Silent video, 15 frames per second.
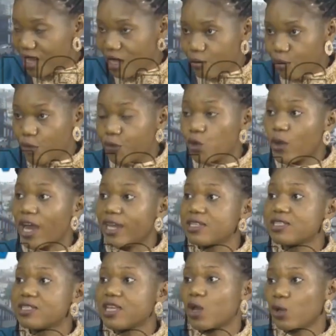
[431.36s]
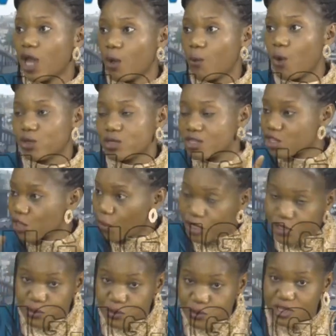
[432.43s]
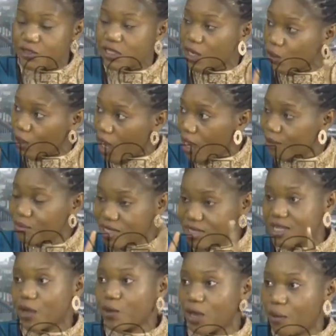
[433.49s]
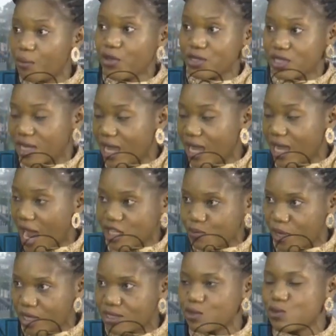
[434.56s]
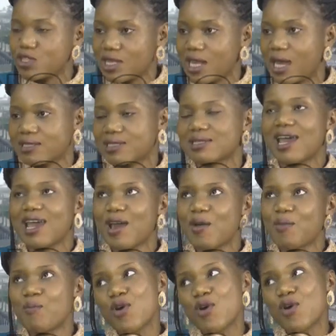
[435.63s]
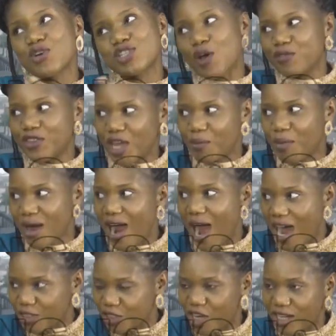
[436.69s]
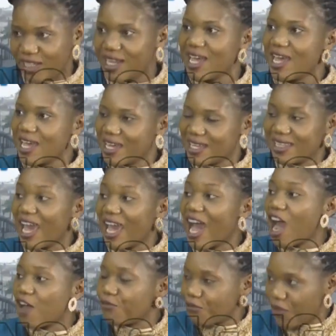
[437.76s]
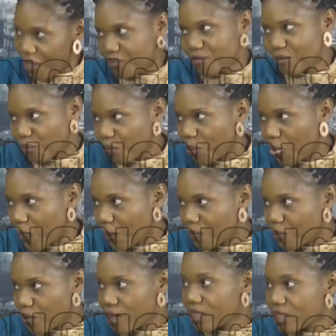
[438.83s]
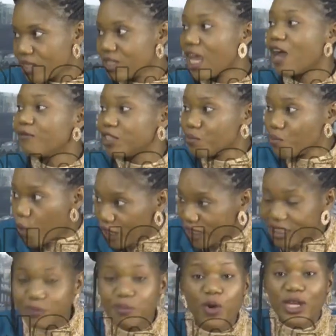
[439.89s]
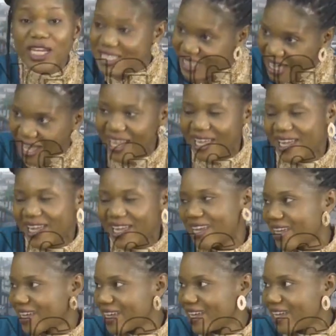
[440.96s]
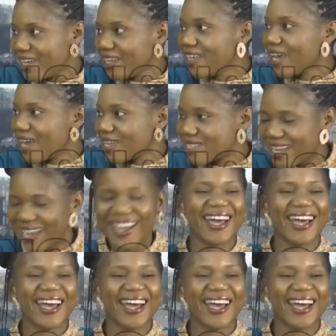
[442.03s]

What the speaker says: If you look at the secular world, sorry to say, the secular music aspect, you see that most of them actually they have fame. They have the money. They have the money. The money is there. They have the paparazzi. Yes.